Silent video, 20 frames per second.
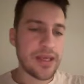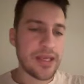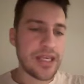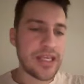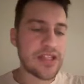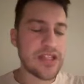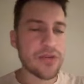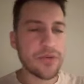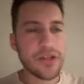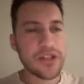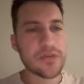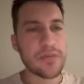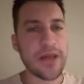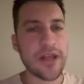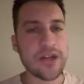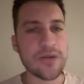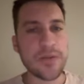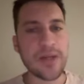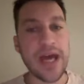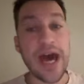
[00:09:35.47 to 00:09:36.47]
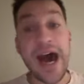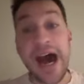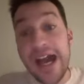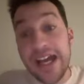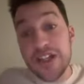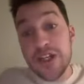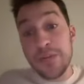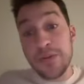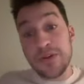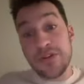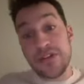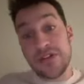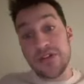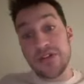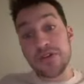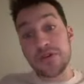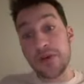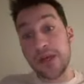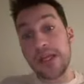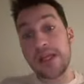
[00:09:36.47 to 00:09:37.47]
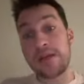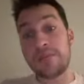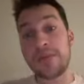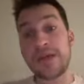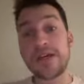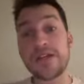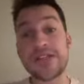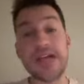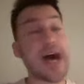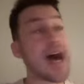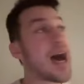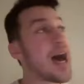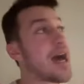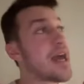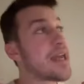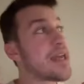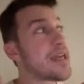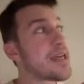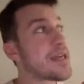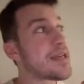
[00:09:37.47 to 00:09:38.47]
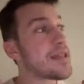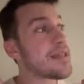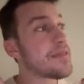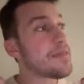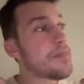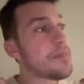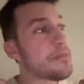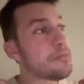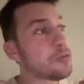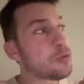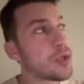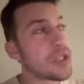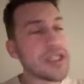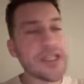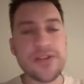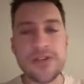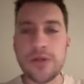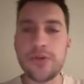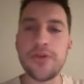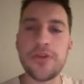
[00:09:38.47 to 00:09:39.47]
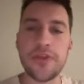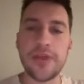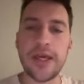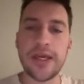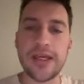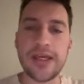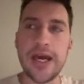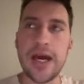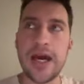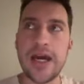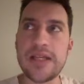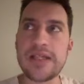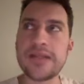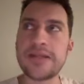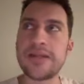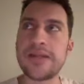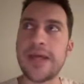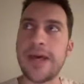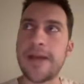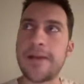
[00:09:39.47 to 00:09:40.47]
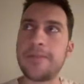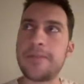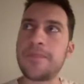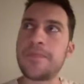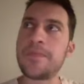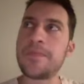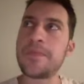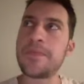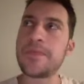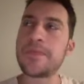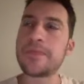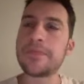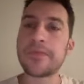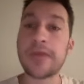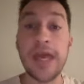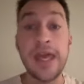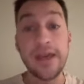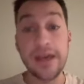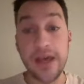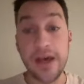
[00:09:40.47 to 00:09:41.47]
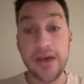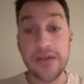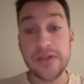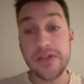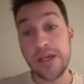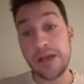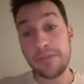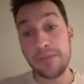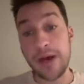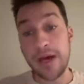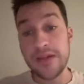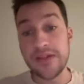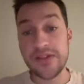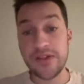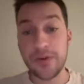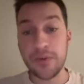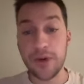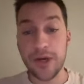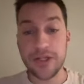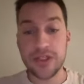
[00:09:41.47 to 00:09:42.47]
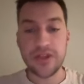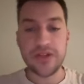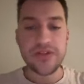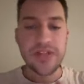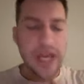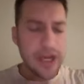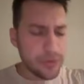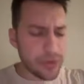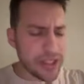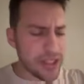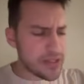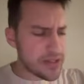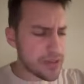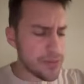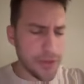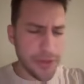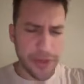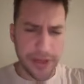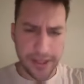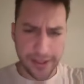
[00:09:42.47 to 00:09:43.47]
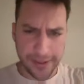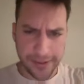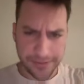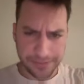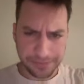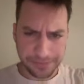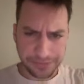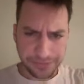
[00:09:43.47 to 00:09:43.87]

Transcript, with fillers: Easy risk management. I actually put this as green because I really do think, guys, that and gals and bots that are watching this, I really do think